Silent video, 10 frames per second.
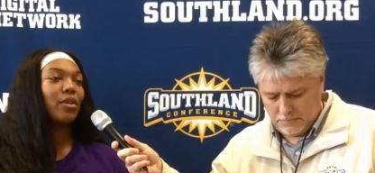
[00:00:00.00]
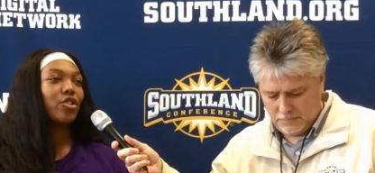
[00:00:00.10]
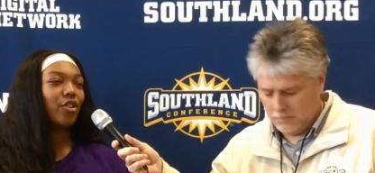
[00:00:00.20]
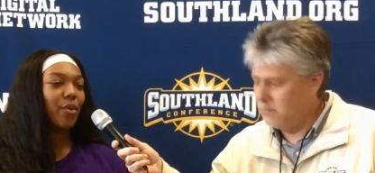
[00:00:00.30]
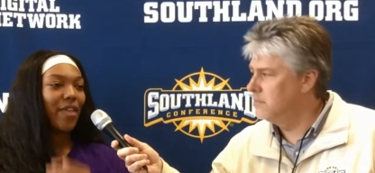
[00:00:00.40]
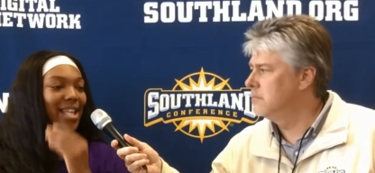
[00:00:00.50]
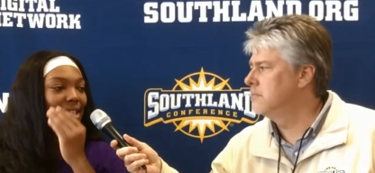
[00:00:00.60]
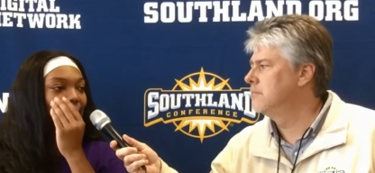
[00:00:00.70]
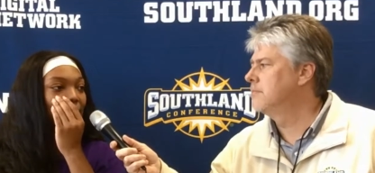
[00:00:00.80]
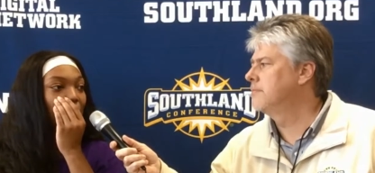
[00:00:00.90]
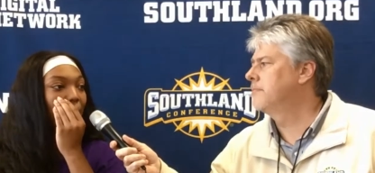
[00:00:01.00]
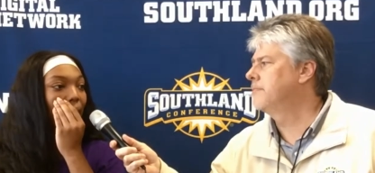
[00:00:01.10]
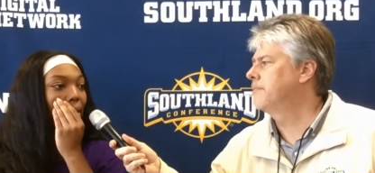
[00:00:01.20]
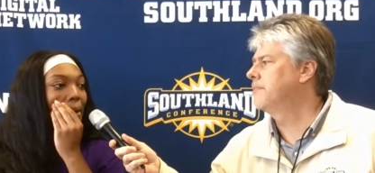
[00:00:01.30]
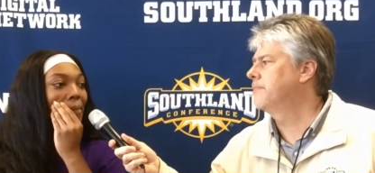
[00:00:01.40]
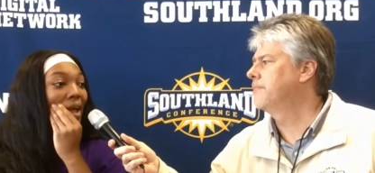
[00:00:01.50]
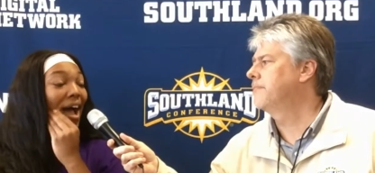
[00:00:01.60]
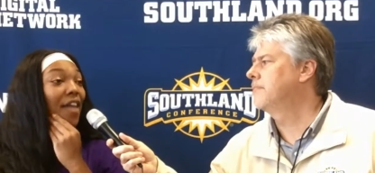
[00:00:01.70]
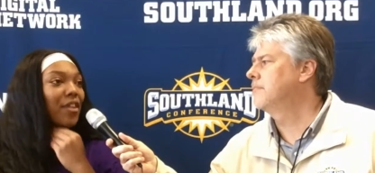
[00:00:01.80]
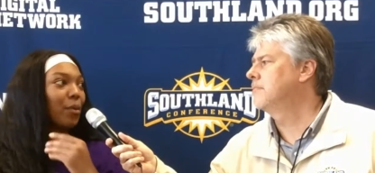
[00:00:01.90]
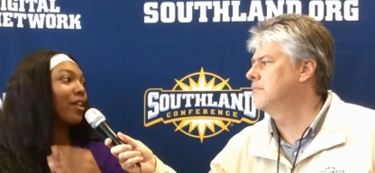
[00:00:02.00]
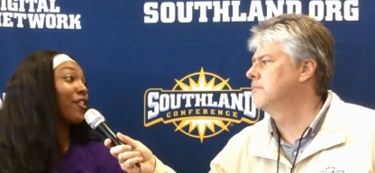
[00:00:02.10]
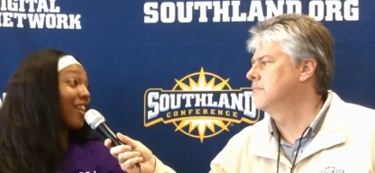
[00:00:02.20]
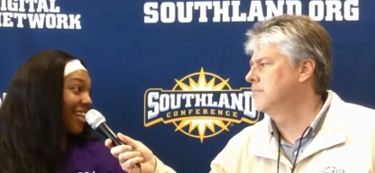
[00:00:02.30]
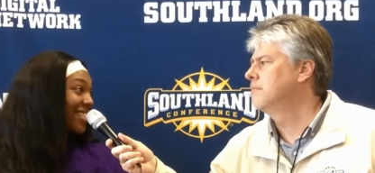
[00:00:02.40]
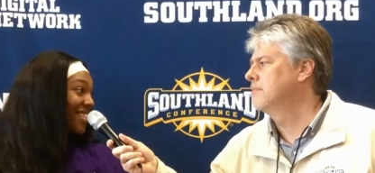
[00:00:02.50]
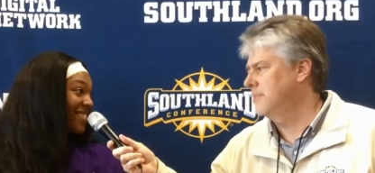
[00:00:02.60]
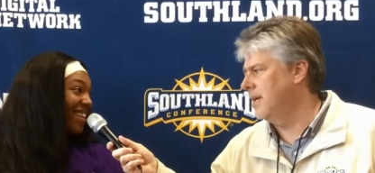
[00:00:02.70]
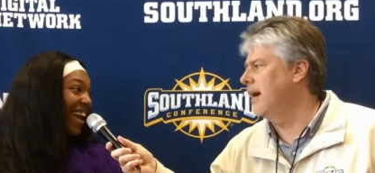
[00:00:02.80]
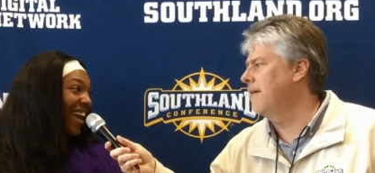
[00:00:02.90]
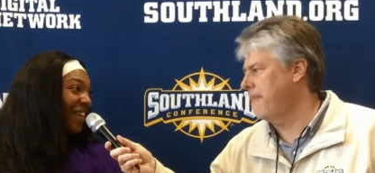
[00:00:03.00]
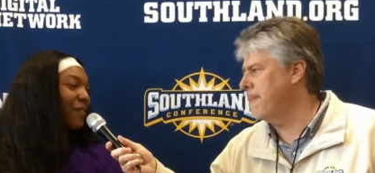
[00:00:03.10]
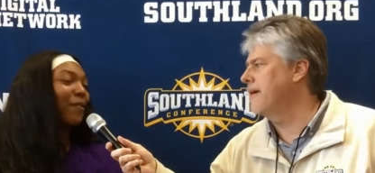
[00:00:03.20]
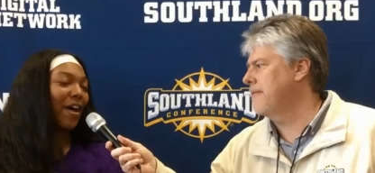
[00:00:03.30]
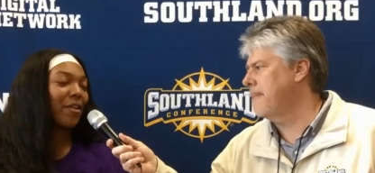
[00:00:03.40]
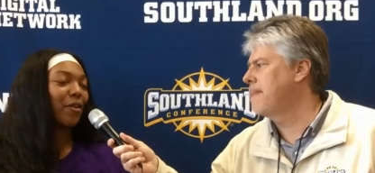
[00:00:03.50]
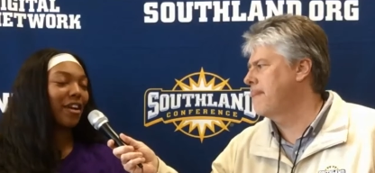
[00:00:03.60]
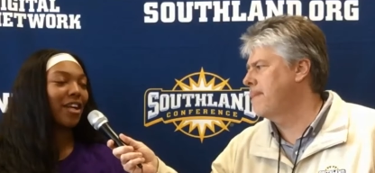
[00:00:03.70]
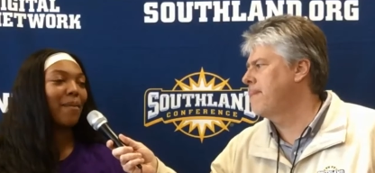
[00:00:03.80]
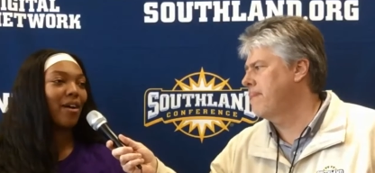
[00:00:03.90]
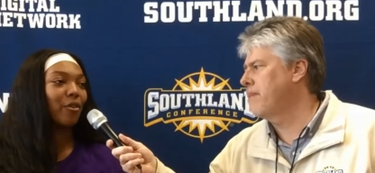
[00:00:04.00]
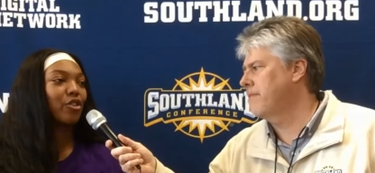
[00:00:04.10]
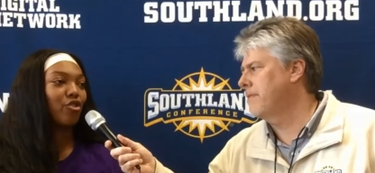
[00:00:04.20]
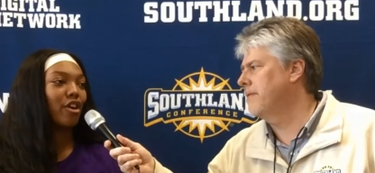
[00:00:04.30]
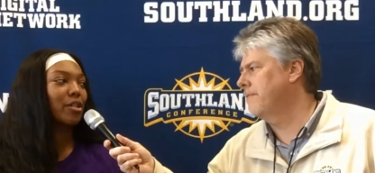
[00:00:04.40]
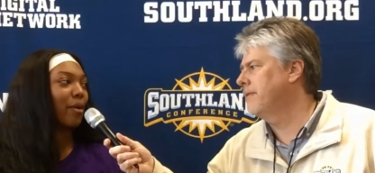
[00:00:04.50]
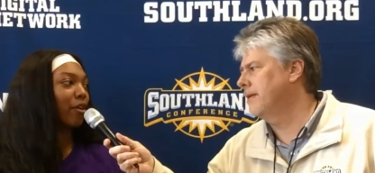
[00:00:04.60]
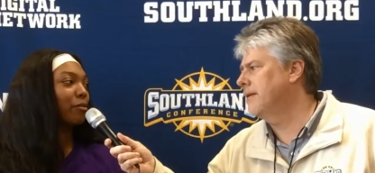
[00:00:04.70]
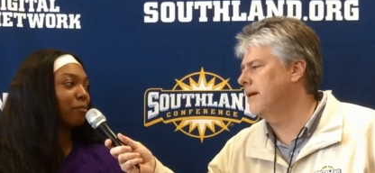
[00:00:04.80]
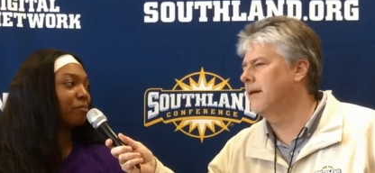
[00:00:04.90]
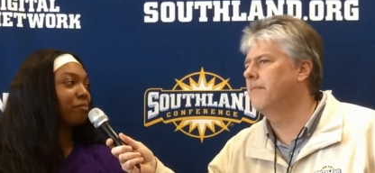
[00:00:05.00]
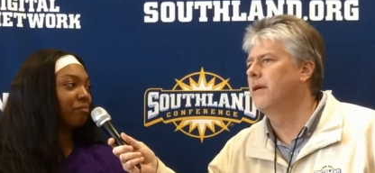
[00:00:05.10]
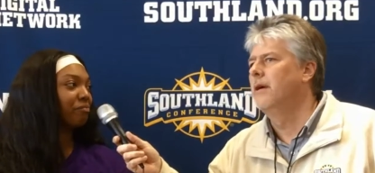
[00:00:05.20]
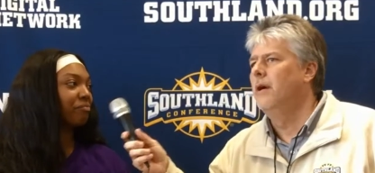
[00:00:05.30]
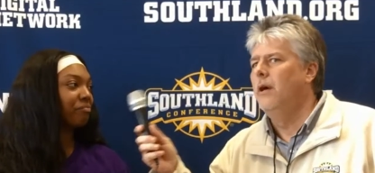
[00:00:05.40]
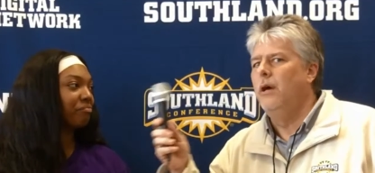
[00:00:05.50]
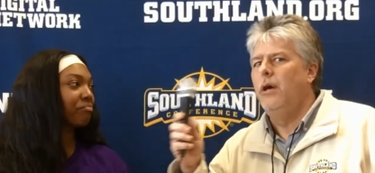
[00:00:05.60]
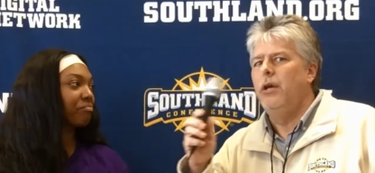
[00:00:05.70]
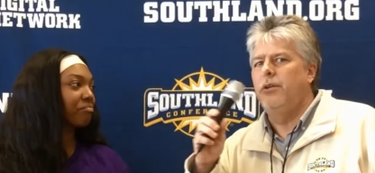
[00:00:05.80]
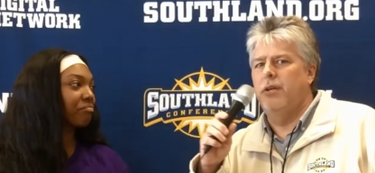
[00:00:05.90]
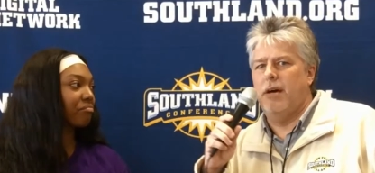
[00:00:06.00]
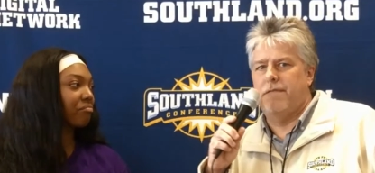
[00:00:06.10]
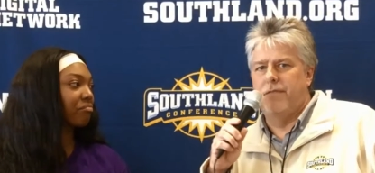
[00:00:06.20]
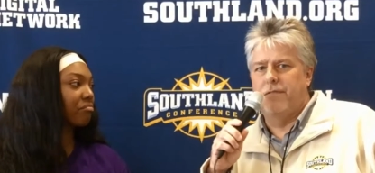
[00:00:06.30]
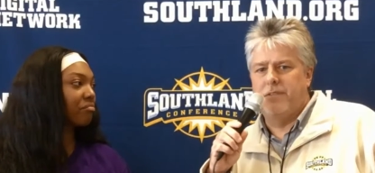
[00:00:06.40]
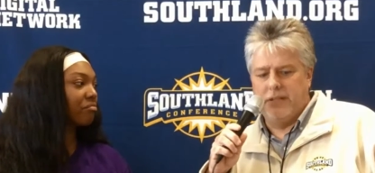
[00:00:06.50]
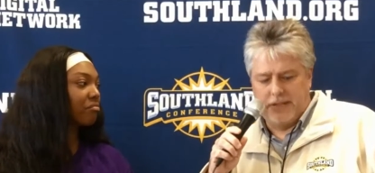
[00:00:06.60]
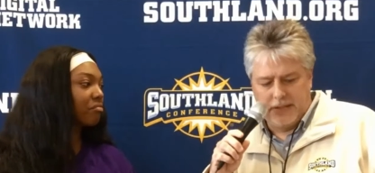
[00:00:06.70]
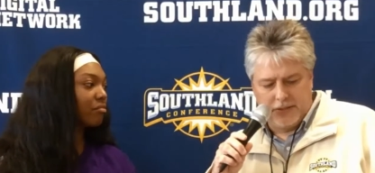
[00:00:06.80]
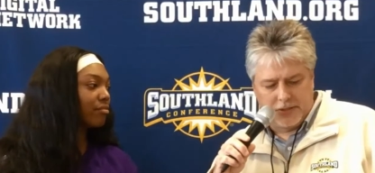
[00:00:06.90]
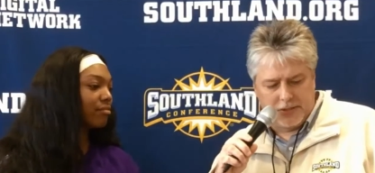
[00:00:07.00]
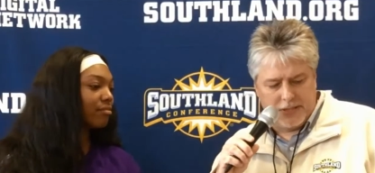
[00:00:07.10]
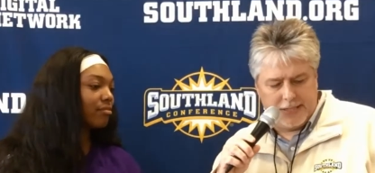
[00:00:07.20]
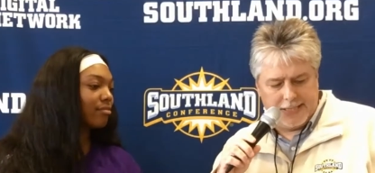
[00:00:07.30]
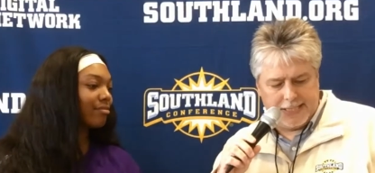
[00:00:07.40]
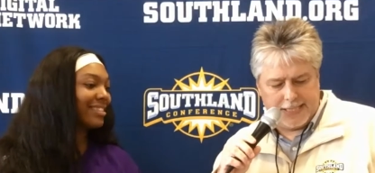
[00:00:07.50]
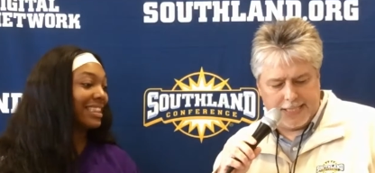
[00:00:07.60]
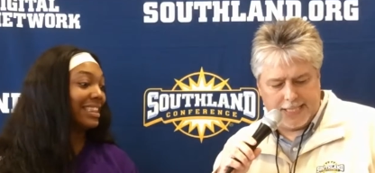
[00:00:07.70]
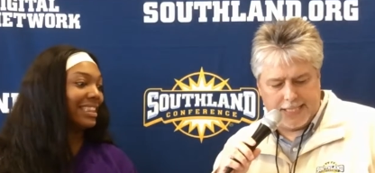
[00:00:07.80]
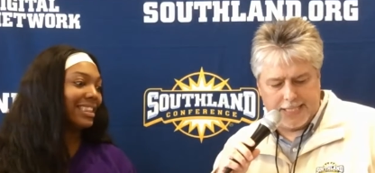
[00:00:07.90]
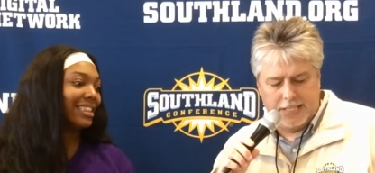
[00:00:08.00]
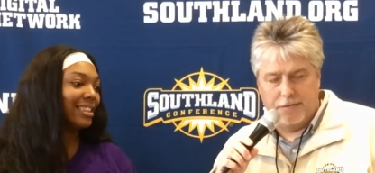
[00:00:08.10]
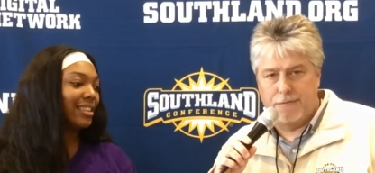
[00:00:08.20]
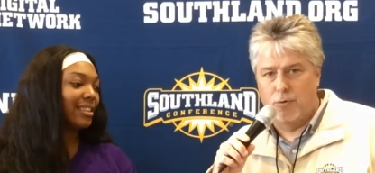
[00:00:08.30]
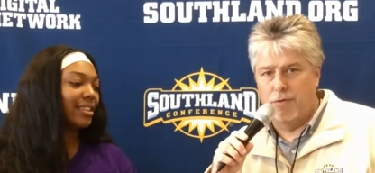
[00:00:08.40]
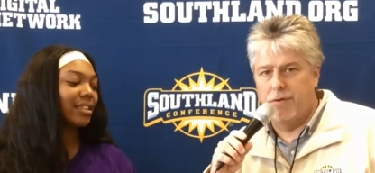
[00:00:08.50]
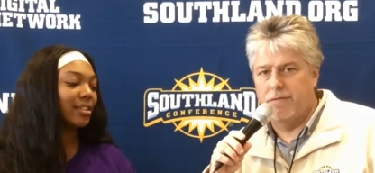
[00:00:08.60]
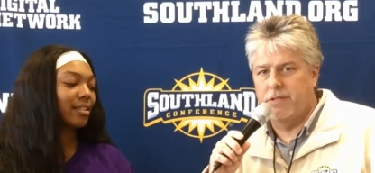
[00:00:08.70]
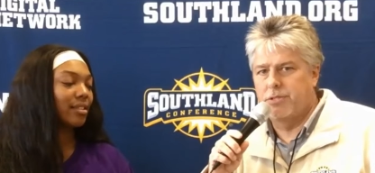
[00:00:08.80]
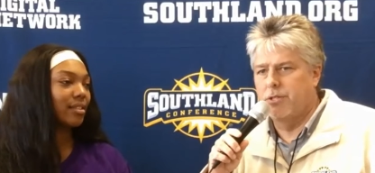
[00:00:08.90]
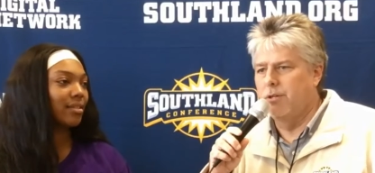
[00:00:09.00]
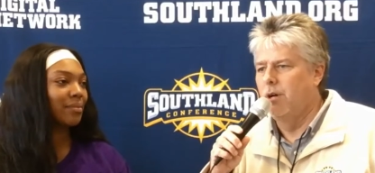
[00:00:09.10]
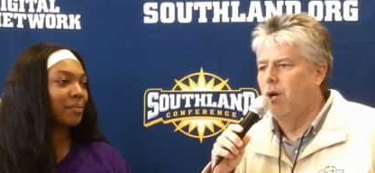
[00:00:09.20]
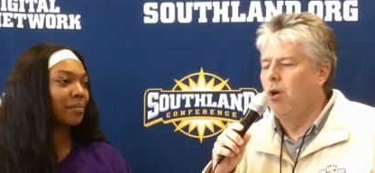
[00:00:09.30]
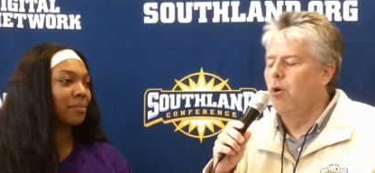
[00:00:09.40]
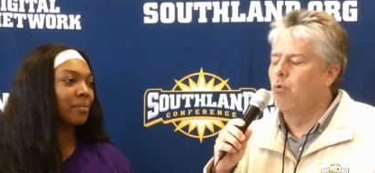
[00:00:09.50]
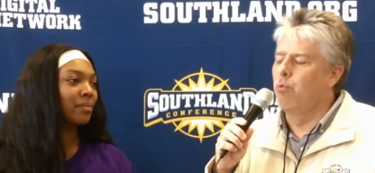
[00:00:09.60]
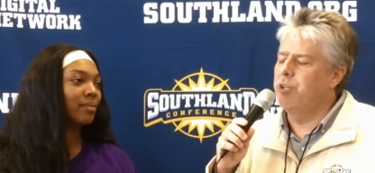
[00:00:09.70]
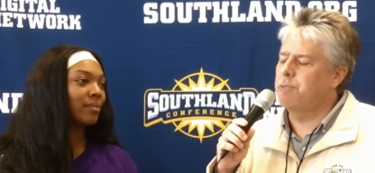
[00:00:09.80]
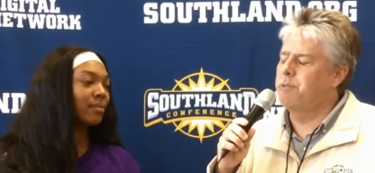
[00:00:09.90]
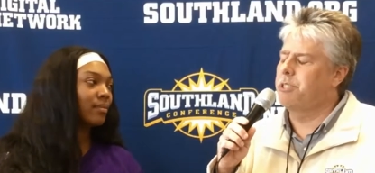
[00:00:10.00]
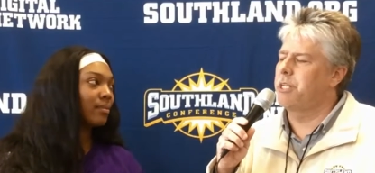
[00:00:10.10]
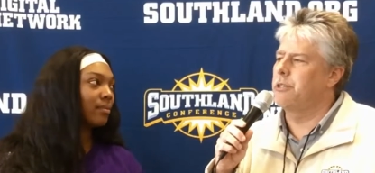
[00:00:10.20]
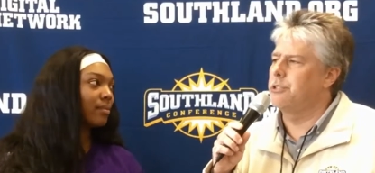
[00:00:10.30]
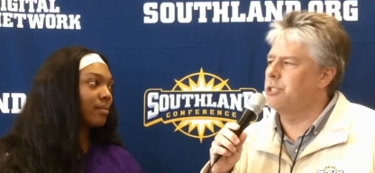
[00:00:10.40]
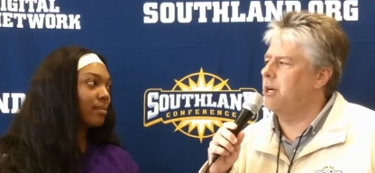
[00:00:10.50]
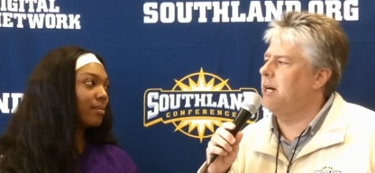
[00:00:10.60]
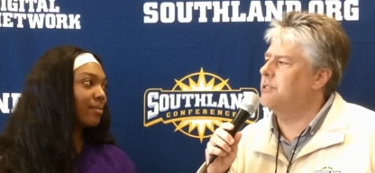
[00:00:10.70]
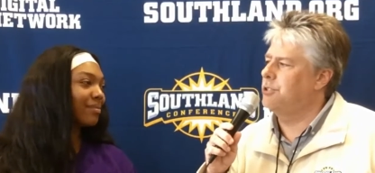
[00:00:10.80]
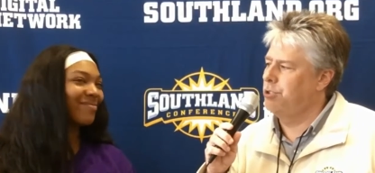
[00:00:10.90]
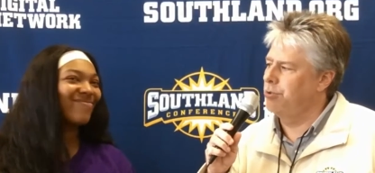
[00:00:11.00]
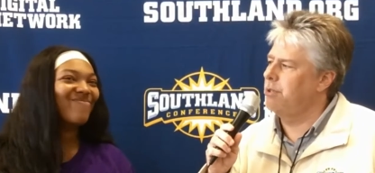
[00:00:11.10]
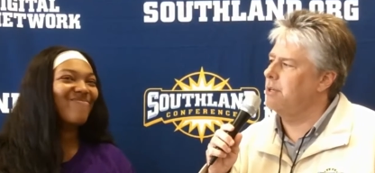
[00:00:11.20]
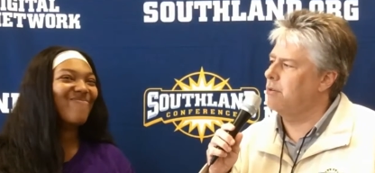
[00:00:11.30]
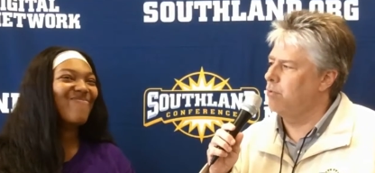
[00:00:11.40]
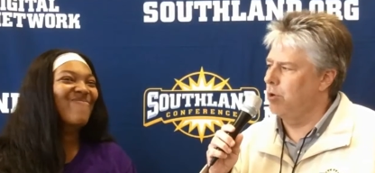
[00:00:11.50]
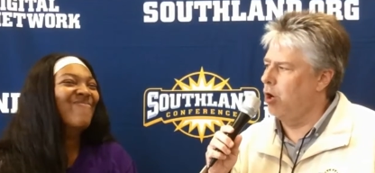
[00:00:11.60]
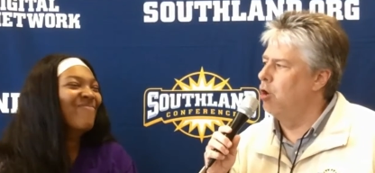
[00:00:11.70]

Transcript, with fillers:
Speaker 1: we struggled with that today, but um, I think we learned our lesson, and I think we're going to come out real strong tomorrow.
Speaker 2: You did have 15 kills today, uh, hit 452. Which particular shots did you think were